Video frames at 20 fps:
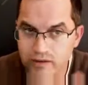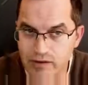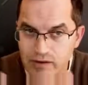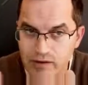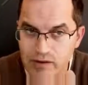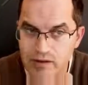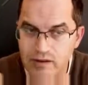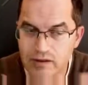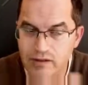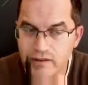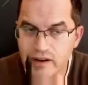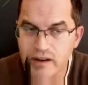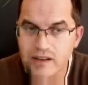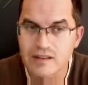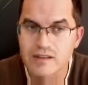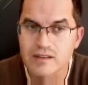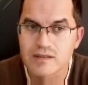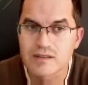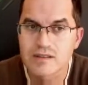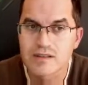
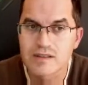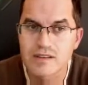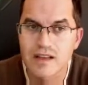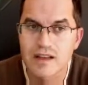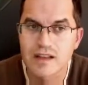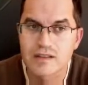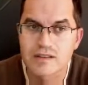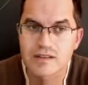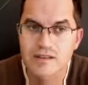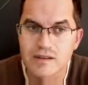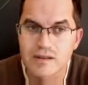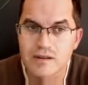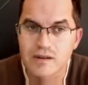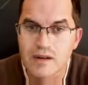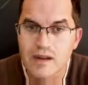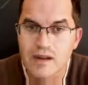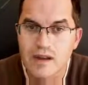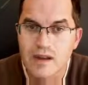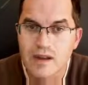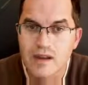directives tell
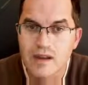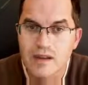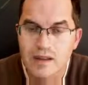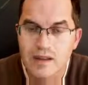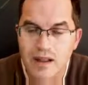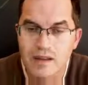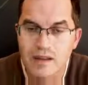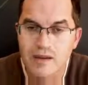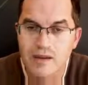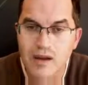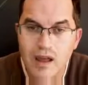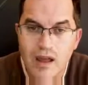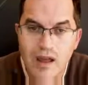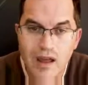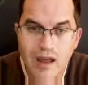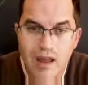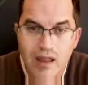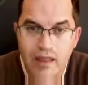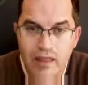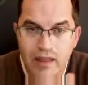you
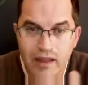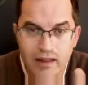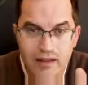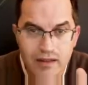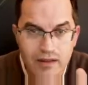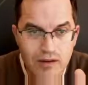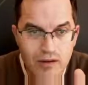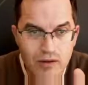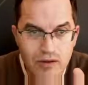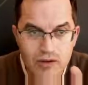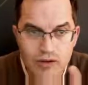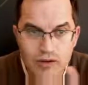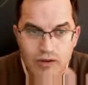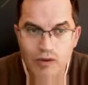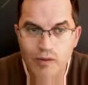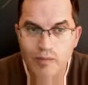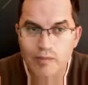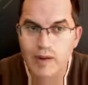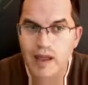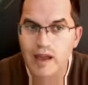that you should
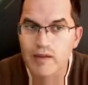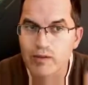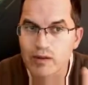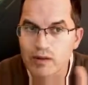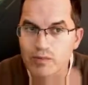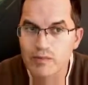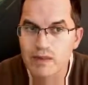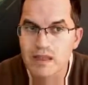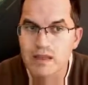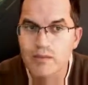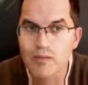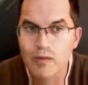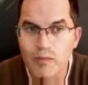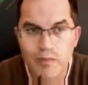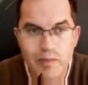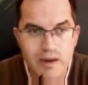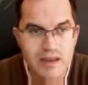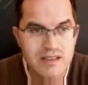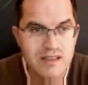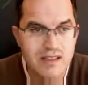comply with minimum
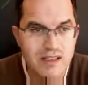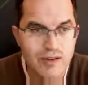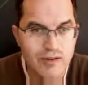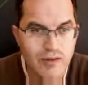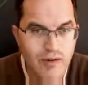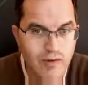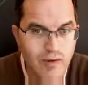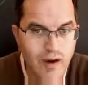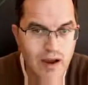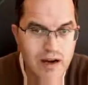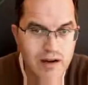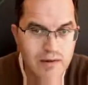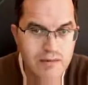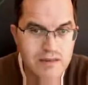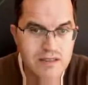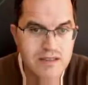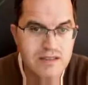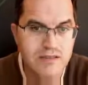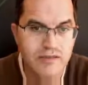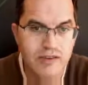basic
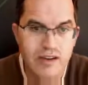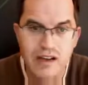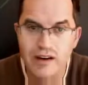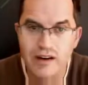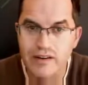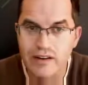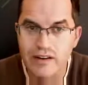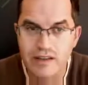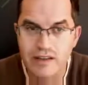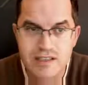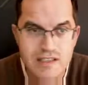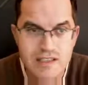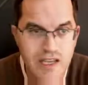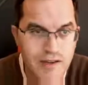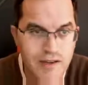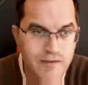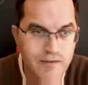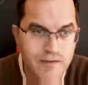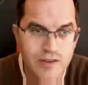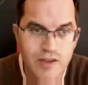requirements regarding
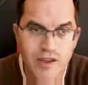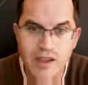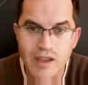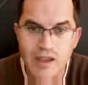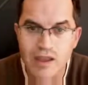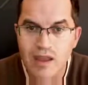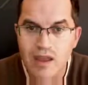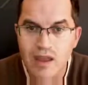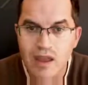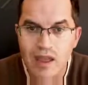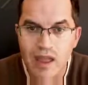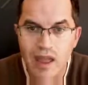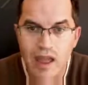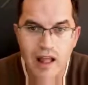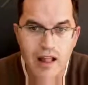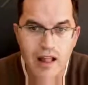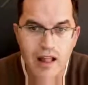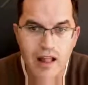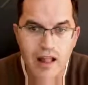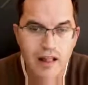safety,
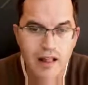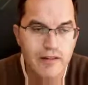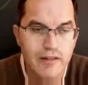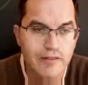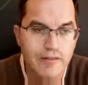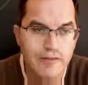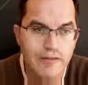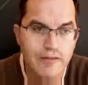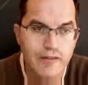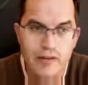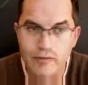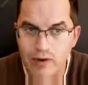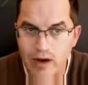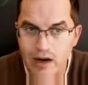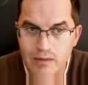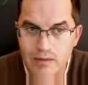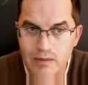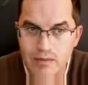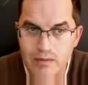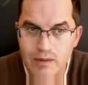health,
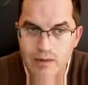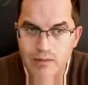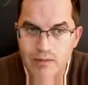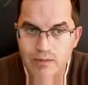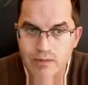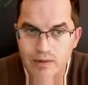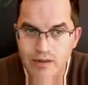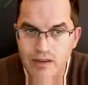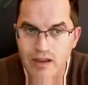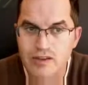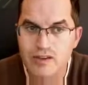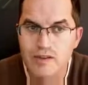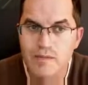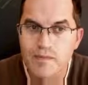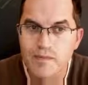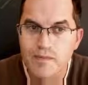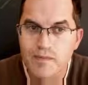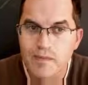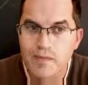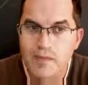environment protection,
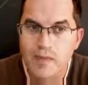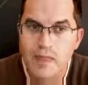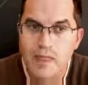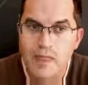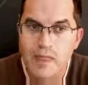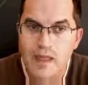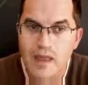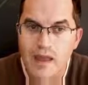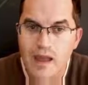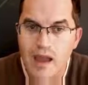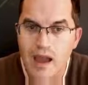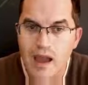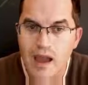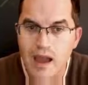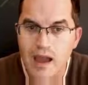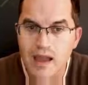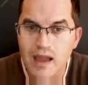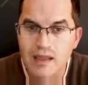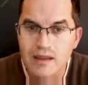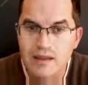
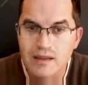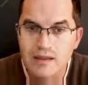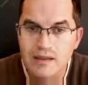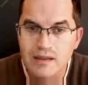and